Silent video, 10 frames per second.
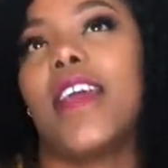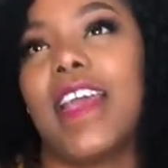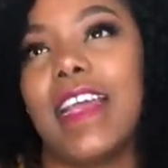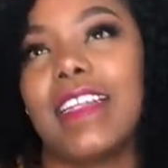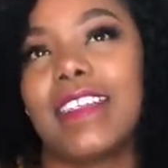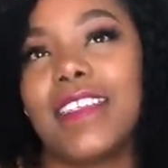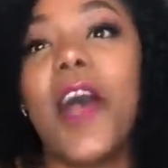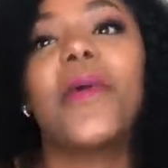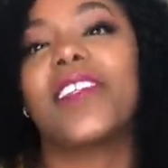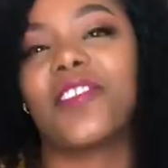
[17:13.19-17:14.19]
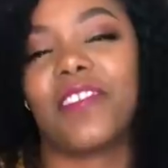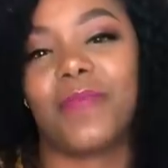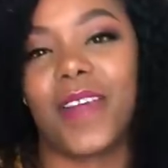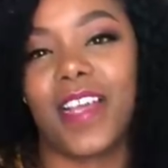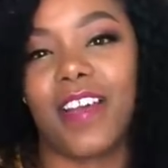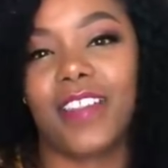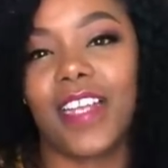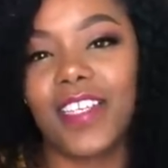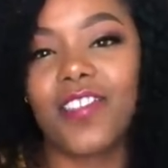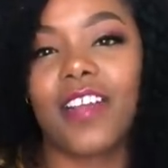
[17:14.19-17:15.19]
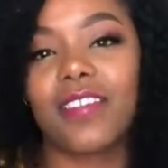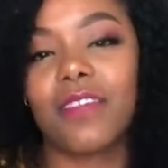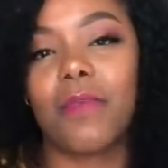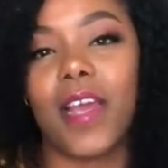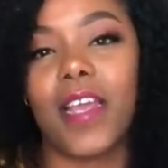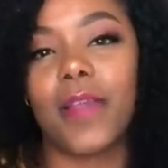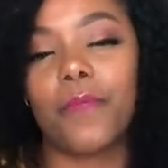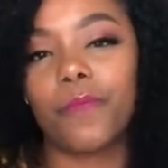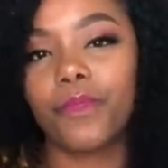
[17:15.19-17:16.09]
And now I trust my gut. I trust my